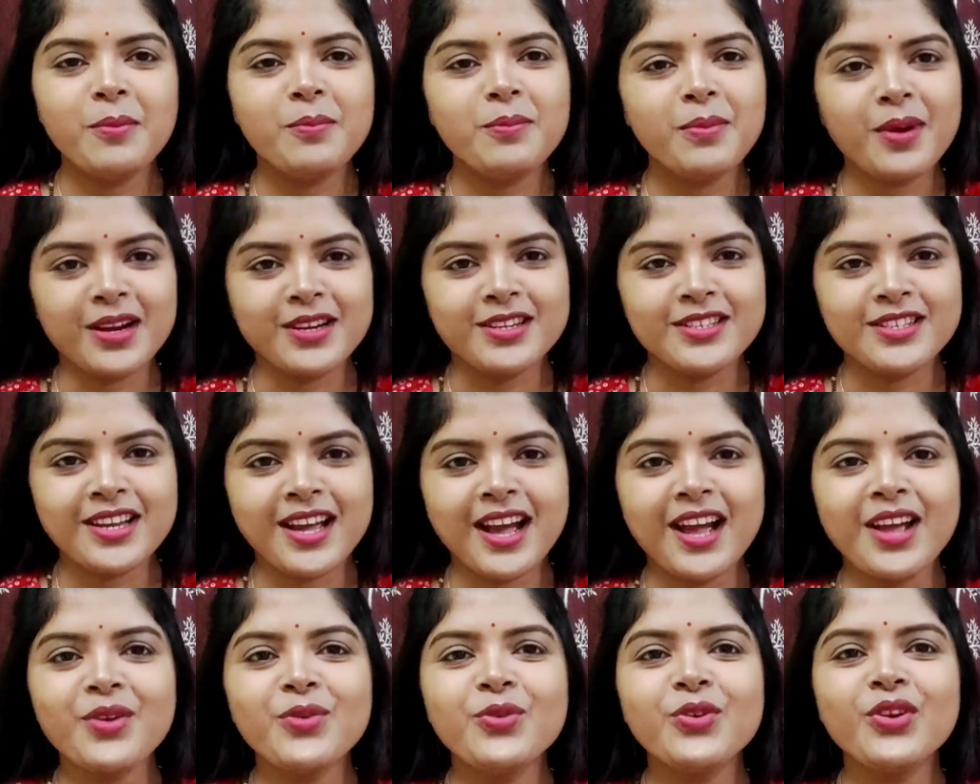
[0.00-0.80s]
But
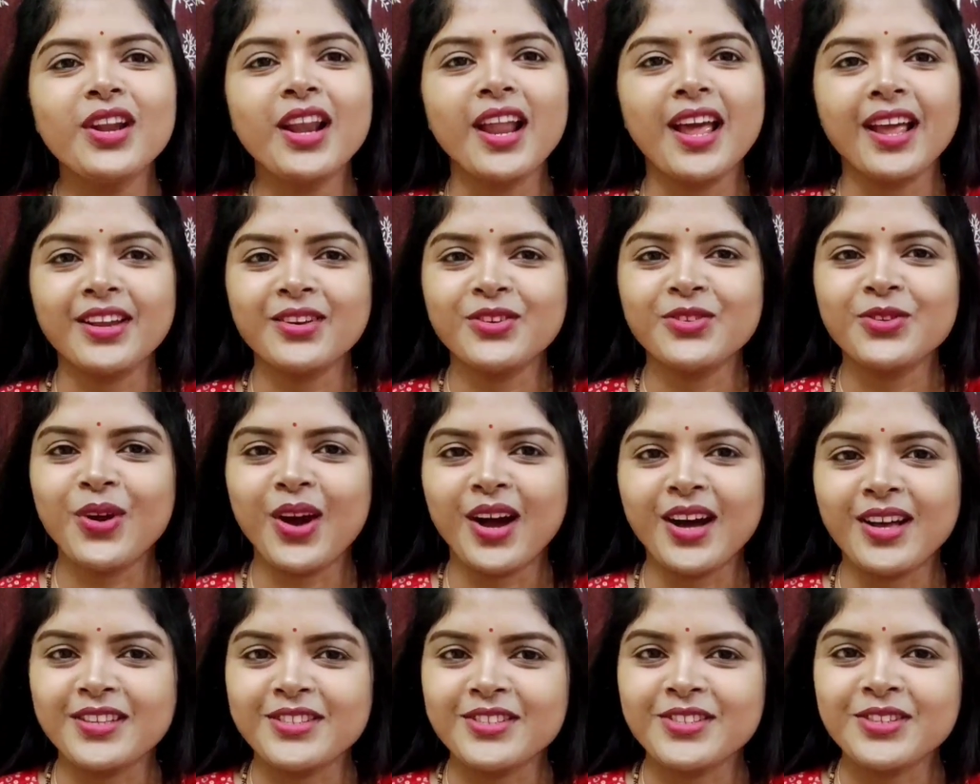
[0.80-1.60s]
I would like to
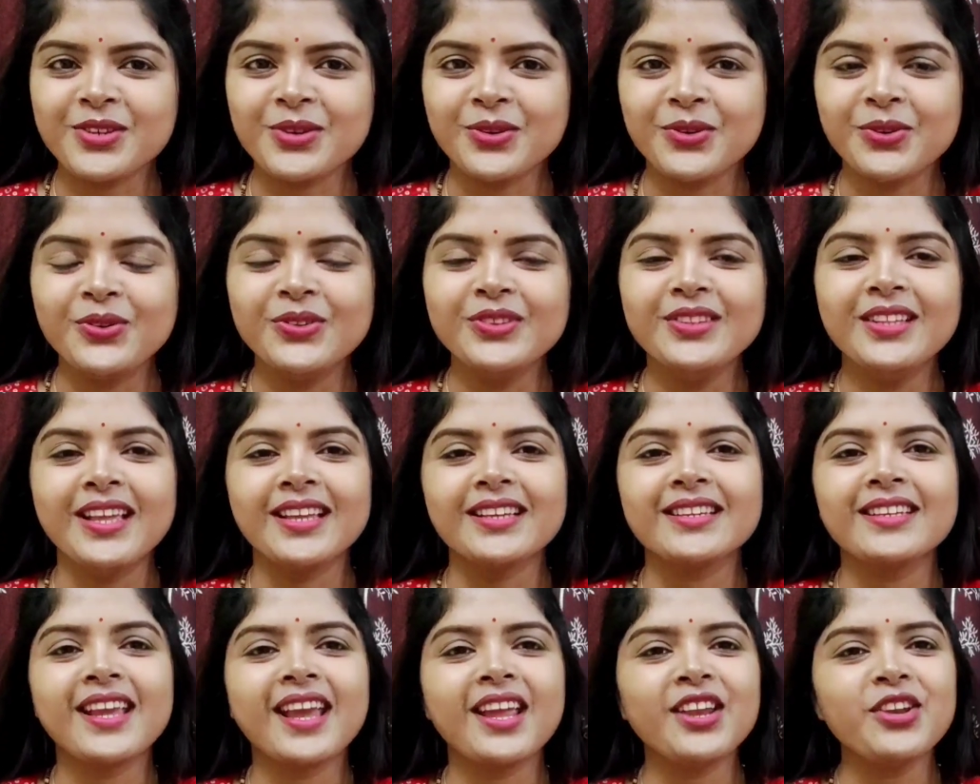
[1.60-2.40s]
ask you
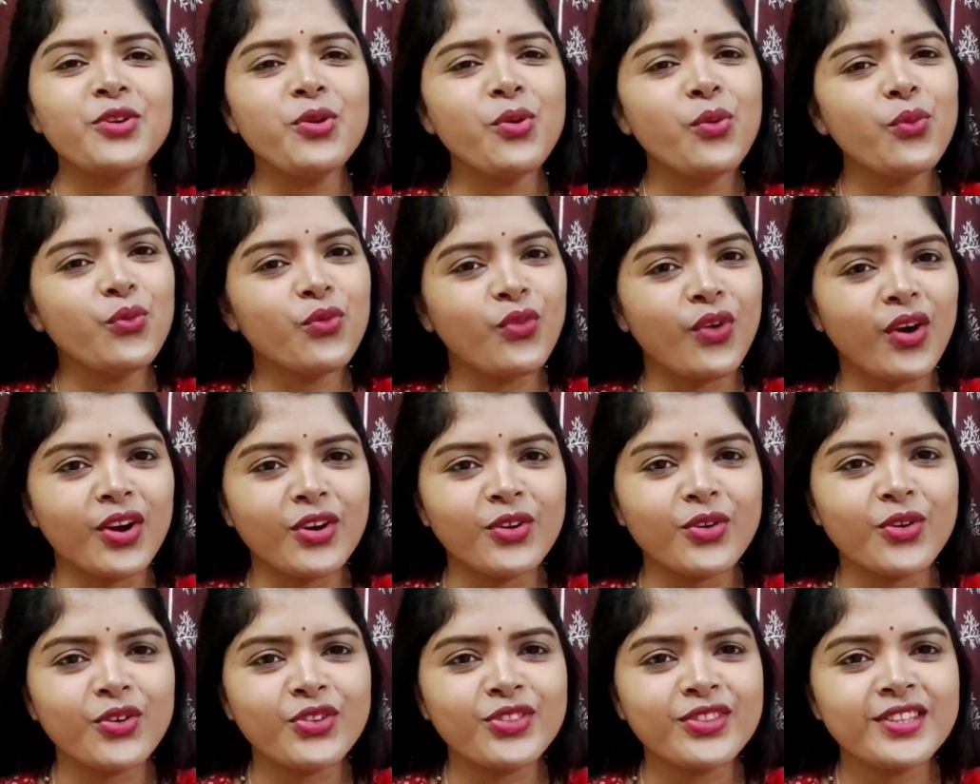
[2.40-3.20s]
that can you
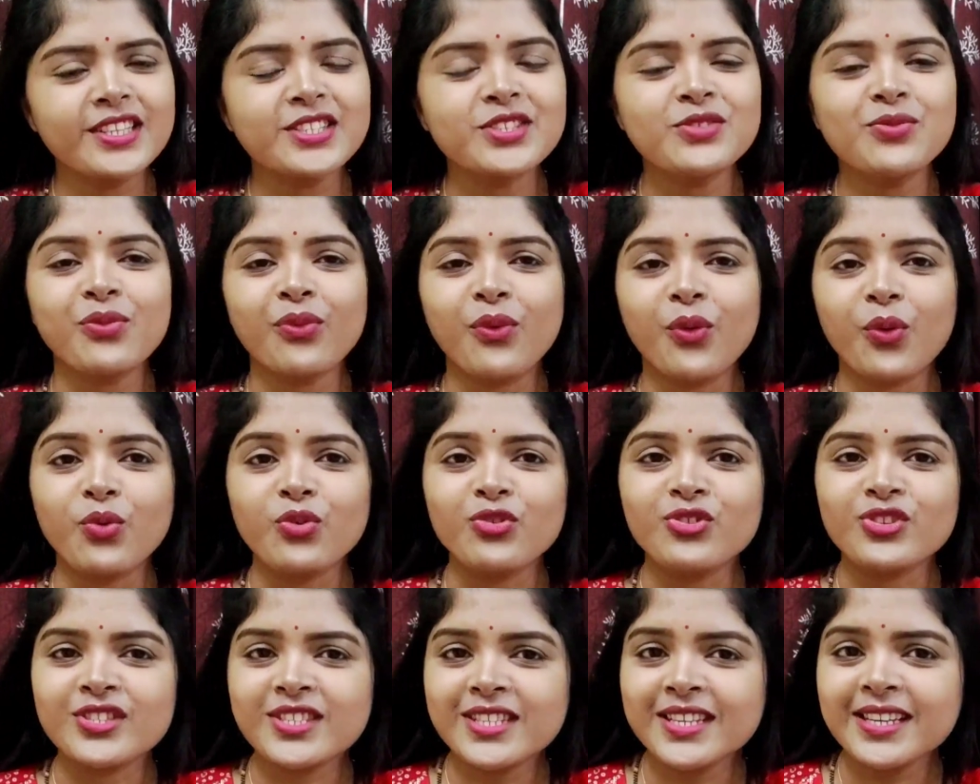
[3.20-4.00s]
work on these 4
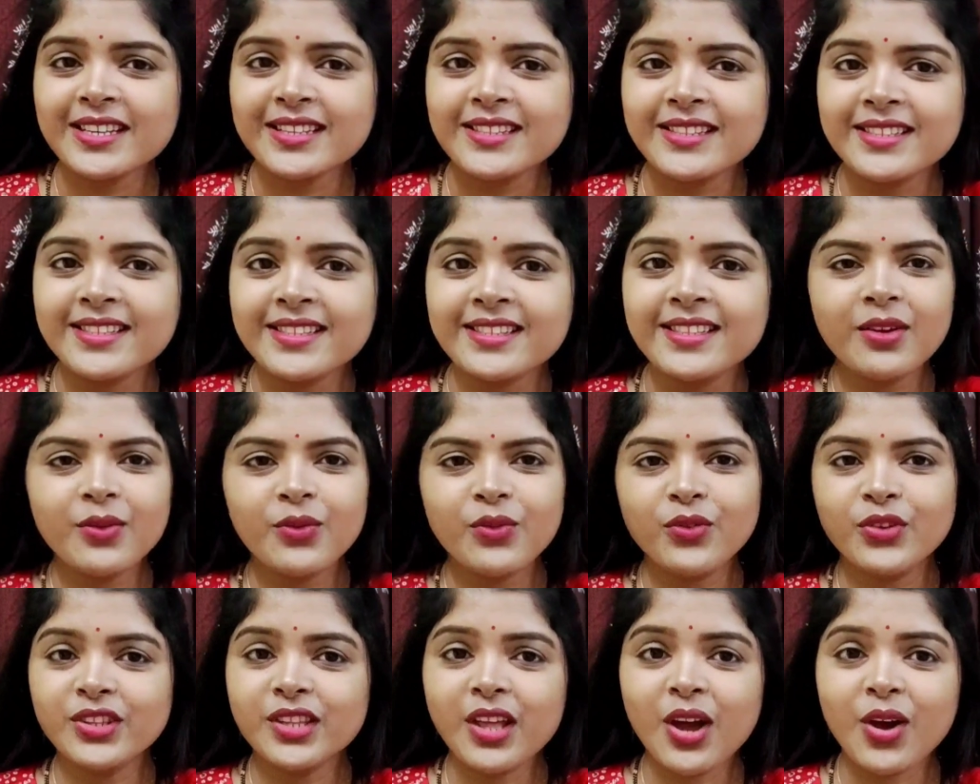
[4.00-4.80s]
skills
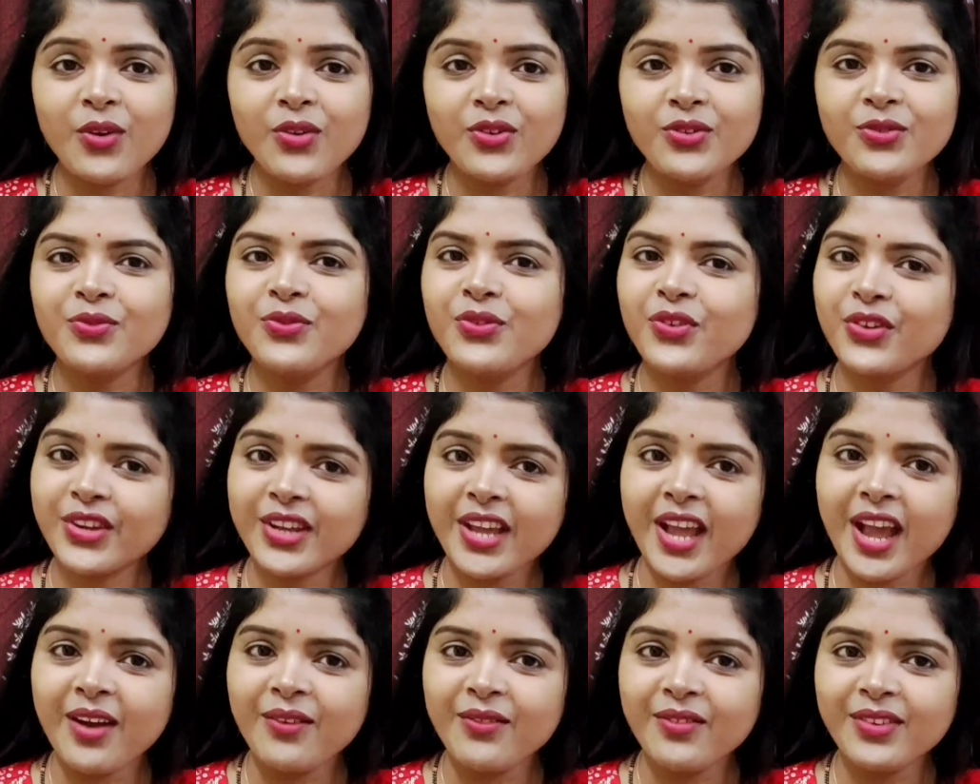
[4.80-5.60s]
without
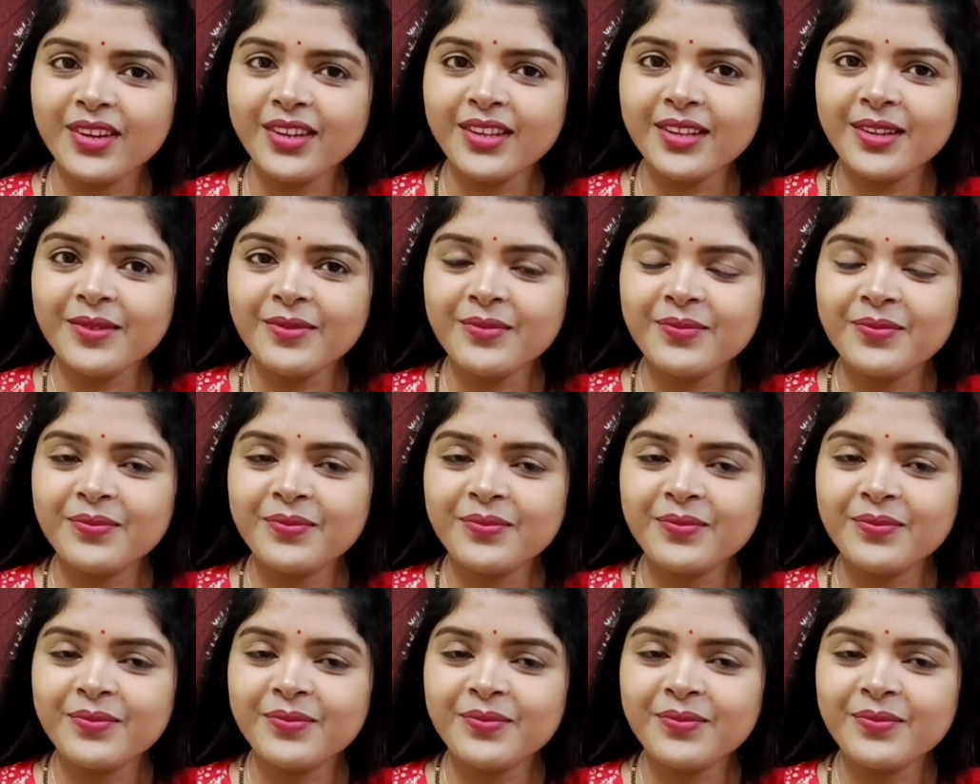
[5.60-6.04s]
vocabulary?